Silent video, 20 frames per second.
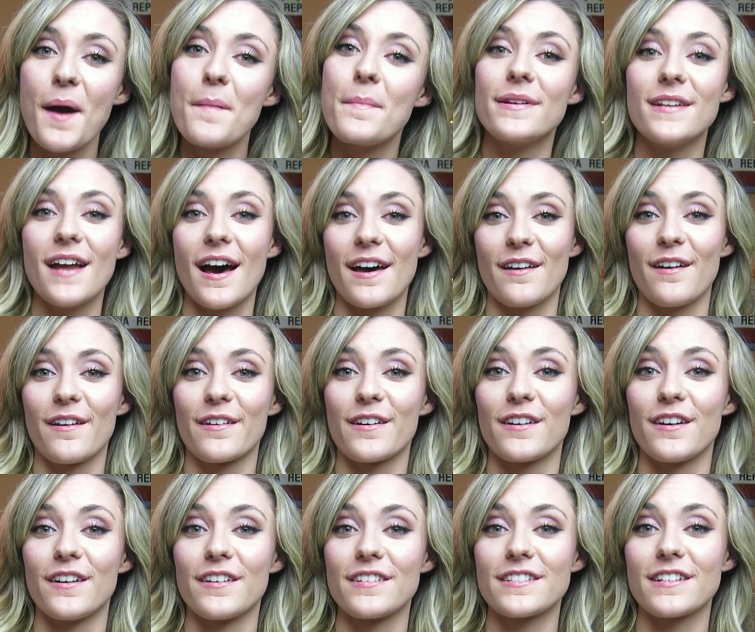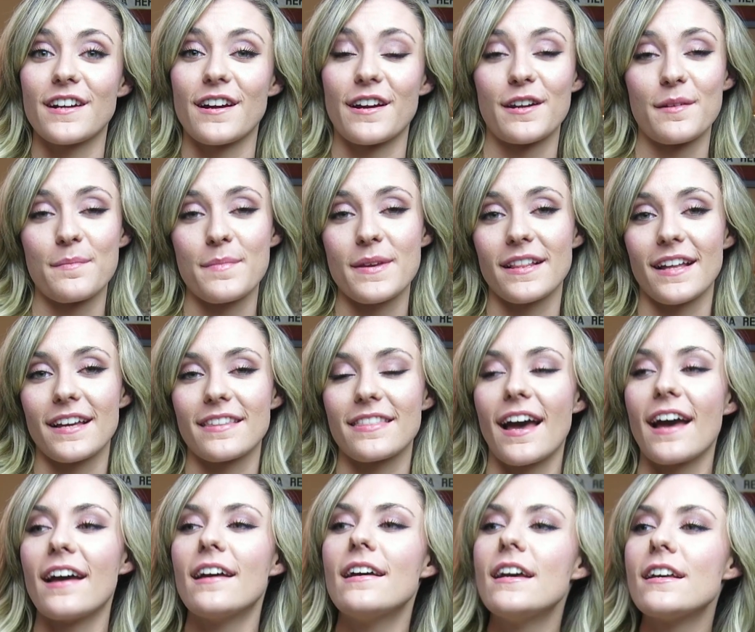But not all girls are going to be like
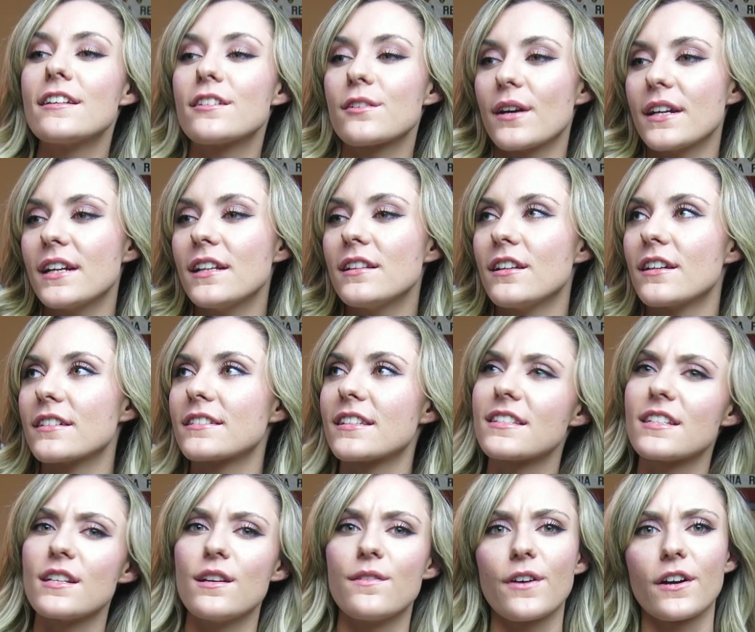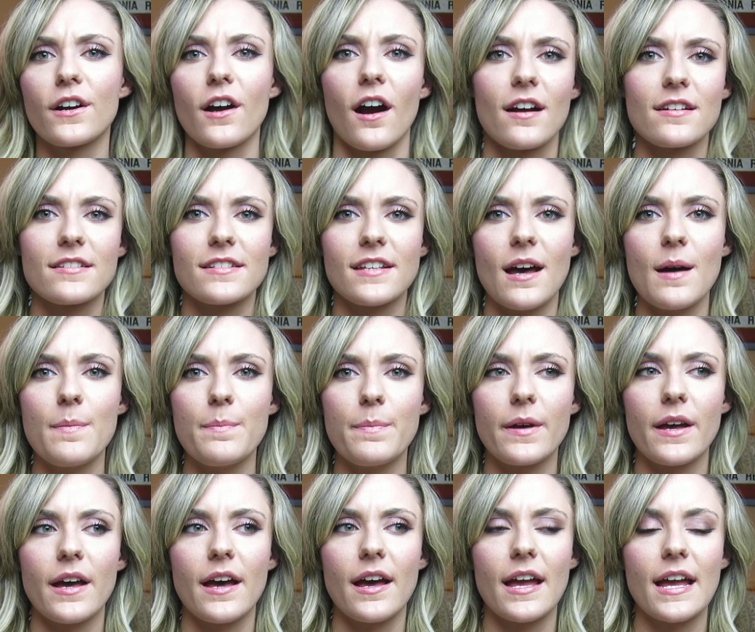that. So kind of look to see if her guard's up
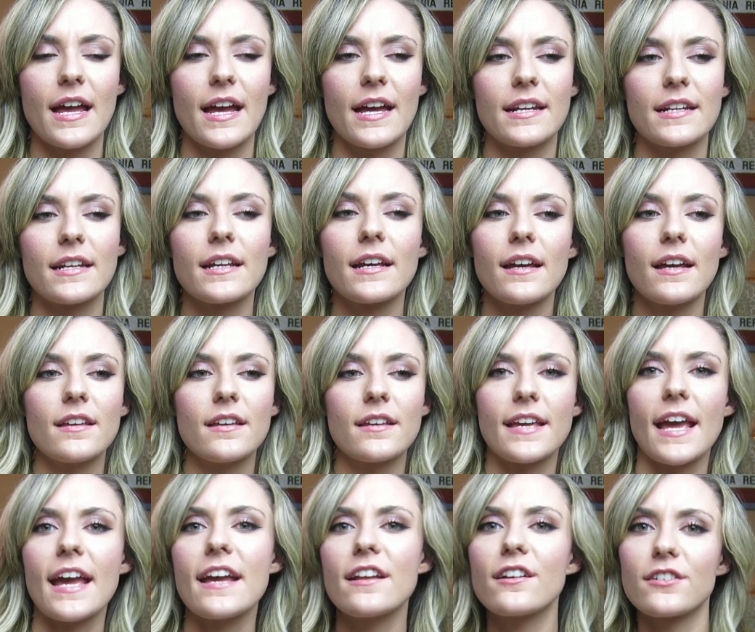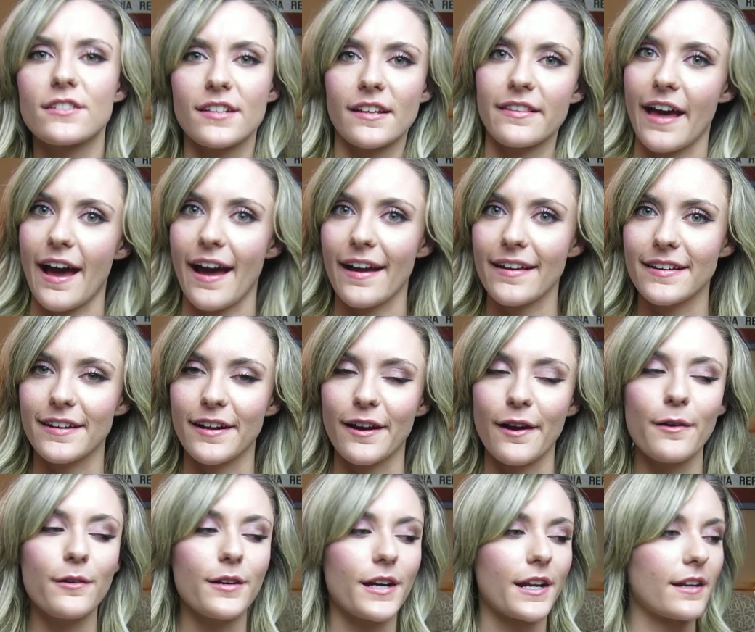and cater to that,
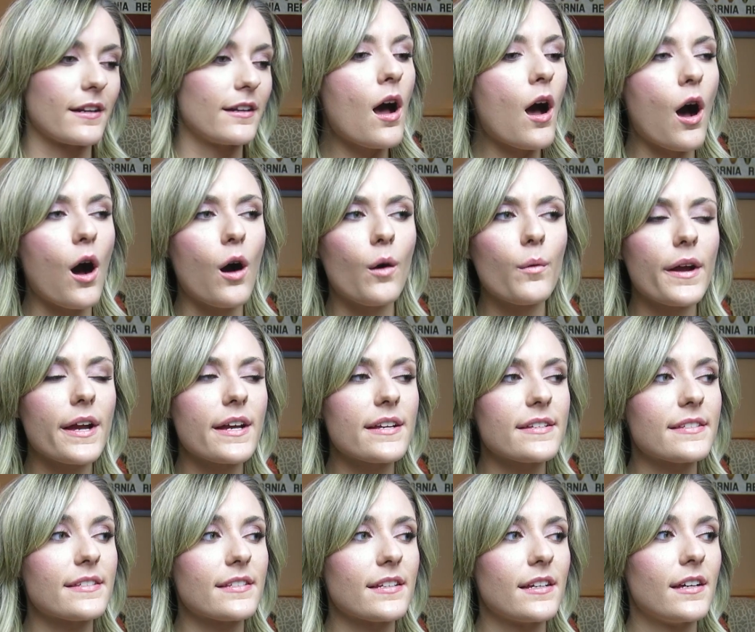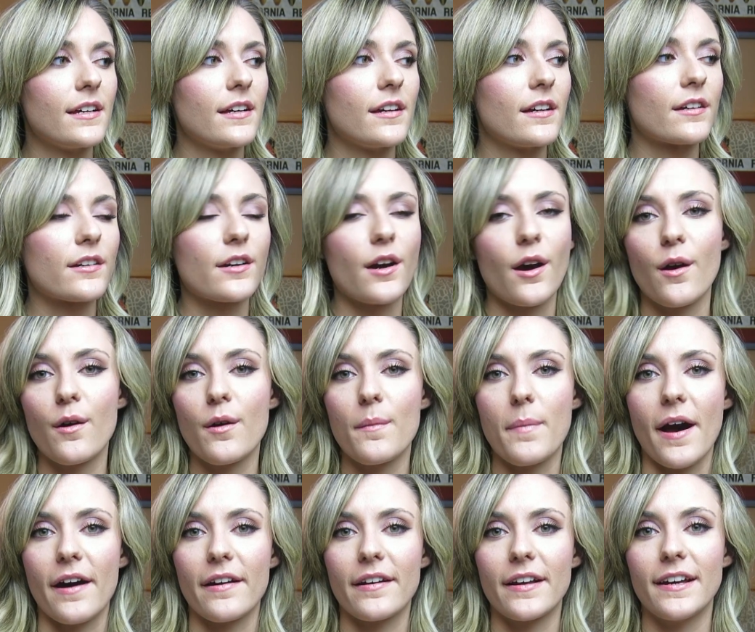and always go
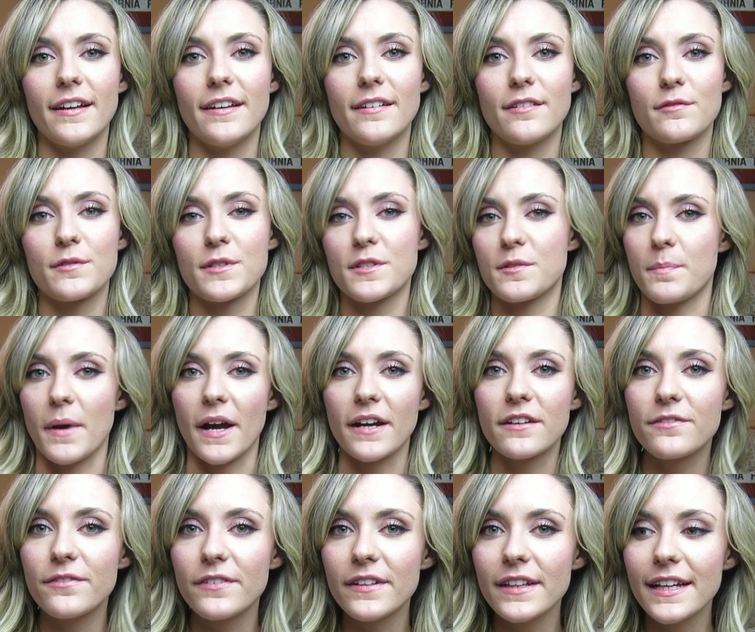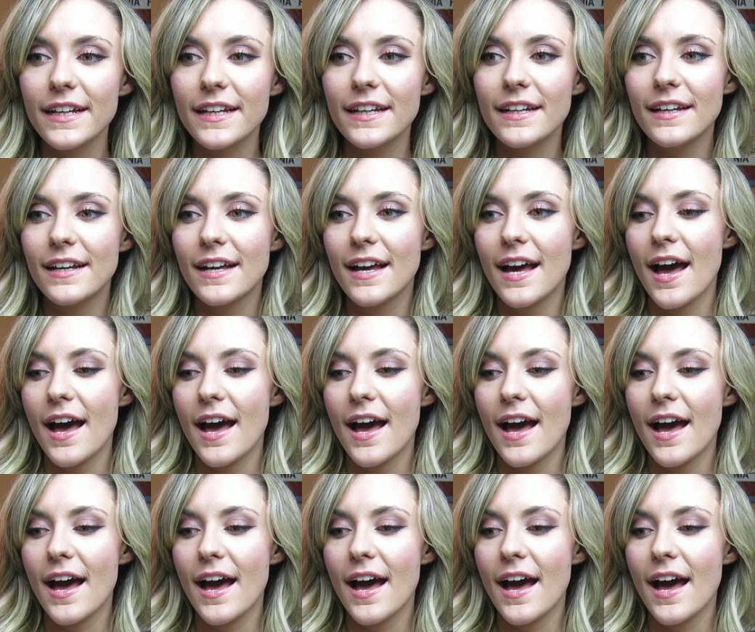about it respectfully.